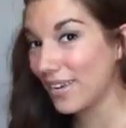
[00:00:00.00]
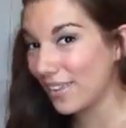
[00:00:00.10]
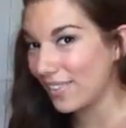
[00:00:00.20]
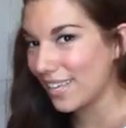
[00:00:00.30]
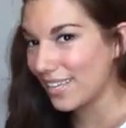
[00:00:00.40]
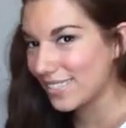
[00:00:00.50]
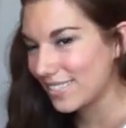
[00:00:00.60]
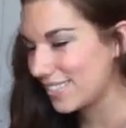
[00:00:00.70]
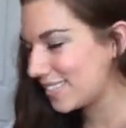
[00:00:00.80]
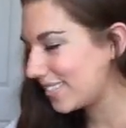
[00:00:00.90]
Now
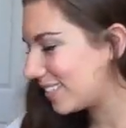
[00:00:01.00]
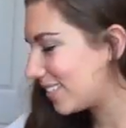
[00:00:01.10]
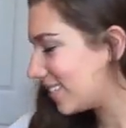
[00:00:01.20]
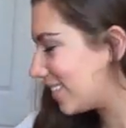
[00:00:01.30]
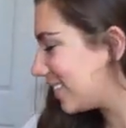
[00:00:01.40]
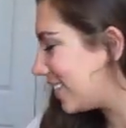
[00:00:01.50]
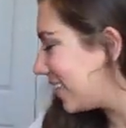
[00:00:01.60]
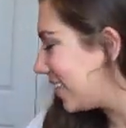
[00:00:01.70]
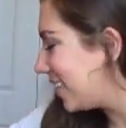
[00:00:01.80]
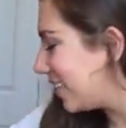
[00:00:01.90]
this,
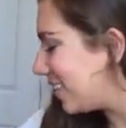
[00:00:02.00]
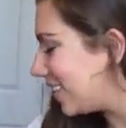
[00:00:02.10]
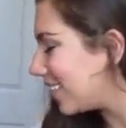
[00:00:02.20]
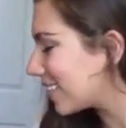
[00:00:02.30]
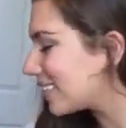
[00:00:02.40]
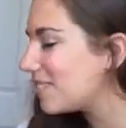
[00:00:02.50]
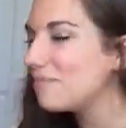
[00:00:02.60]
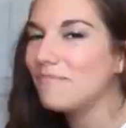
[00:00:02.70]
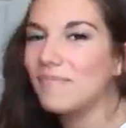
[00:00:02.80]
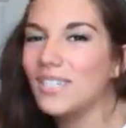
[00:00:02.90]

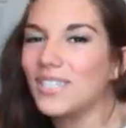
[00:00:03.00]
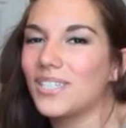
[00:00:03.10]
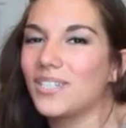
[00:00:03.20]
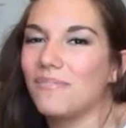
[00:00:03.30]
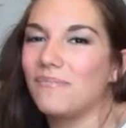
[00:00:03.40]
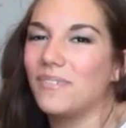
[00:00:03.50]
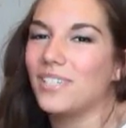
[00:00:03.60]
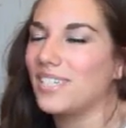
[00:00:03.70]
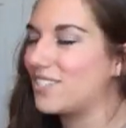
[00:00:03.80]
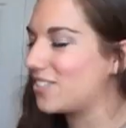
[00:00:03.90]
that's much
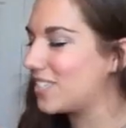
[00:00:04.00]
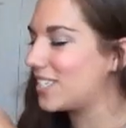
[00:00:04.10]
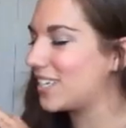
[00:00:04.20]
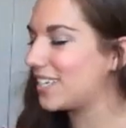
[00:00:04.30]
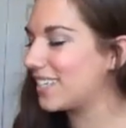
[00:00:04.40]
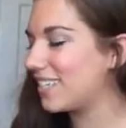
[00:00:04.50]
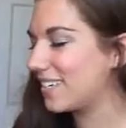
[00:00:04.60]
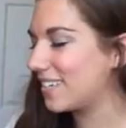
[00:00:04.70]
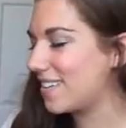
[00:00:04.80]
more interesting.